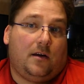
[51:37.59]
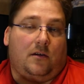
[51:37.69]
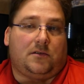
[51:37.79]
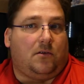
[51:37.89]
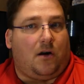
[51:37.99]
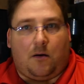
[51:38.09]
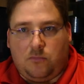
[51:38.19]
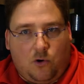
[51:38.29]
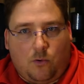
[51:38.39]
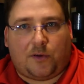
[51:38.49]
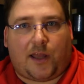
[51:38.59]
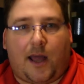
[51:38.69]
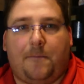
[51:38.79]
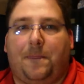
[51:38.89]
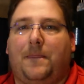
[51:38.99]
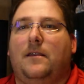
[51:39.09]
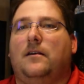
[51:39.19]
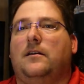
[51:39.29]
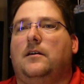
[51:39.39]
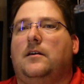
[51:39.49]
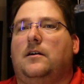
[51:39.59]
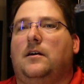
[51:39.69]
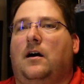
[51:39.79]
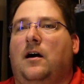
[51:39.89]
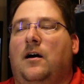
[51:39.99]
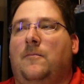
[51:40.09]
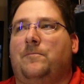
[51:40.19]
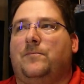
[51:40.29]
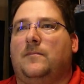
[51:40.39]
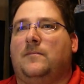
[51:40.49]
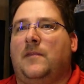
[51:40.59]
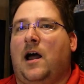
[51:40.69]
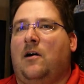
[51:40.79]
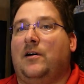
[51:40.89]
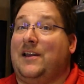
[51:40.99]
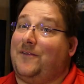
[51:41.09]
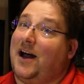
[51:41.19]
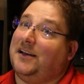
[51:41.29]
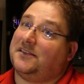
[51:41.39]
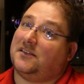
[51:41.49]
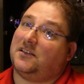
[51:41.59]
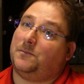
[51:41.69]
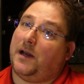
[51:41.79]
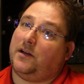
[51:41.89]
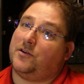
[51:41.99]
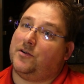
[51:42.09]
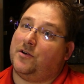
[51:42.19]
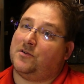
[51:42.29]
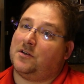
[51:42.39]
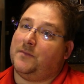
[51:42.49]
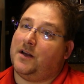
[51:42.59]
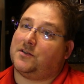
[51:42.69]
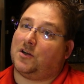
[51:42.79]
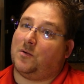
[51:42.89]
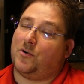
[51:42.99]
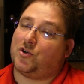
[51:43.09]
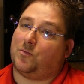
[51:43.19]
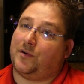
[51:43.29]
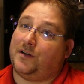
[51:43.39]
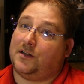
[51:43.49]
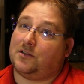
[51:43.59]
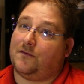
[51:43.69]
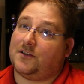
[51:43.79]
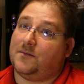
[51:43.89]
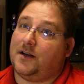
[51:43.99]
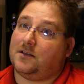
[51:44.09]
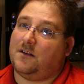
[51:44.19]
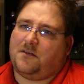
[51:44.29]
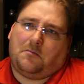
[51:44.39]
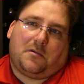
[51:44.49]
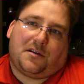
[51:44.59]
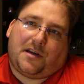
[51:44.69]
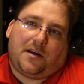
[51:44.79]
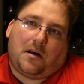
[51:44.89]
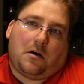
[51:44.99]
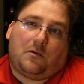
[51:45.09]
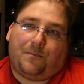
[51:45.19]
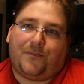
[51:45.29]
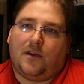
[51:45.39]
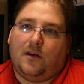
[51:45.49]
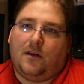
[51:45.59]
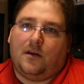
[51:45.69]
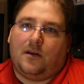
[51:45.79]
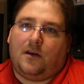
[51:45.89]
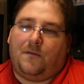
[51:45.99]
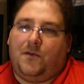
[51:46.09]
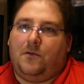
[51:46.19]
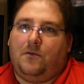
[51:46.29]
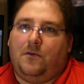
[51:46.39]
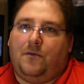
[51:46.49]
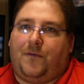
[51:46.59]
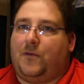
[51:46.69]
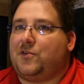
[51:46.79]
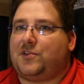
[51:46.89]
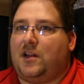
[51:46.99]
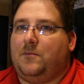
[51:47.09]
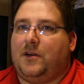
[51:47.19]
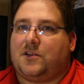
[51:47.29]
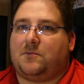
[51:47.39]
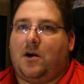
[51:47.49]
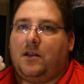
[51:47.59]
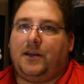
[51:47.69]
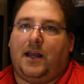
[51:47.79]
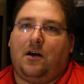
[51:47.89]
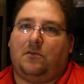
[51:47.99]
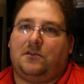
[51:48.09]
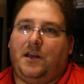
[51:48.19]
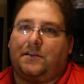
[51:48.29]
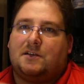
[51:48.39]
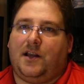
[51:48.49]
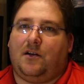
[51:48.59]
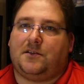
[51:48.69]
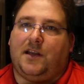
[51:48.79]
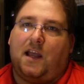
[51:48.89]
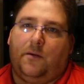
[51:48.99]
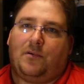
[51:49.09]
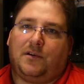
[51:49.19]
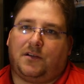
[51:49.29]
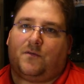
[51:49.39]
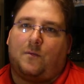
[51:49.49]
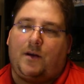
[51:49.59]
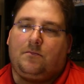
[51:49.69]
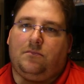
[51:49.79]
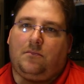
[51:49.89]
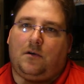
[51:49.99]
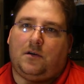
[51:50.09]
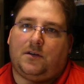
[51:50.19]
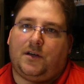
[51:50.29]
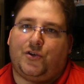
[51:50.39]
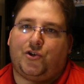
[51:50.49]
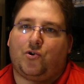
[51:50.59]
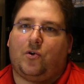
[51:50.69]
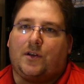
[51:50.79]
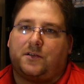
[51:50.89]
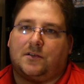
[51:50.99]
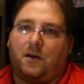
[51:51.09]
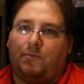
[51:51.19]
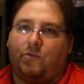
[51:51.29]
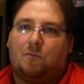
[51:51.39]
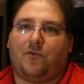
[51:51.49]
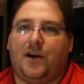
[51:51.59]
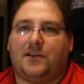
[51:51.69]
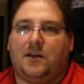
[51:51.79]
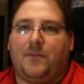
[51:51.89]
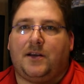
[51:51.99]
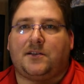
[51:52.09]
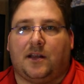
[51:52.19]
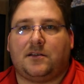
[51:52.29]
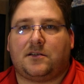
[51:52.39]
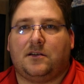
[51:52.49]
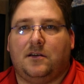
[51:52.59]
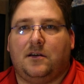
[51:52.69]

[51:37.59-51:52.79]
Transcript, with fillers: You know, so I'm cool with that. Um, now, if I suspect you're using me as a commercial printing service to make stuff, I'm going to tell you no. If you if you send me a smiling owl STL and say, hey, print this for me, I'm going to say, sure, let's come to a price that makes sense.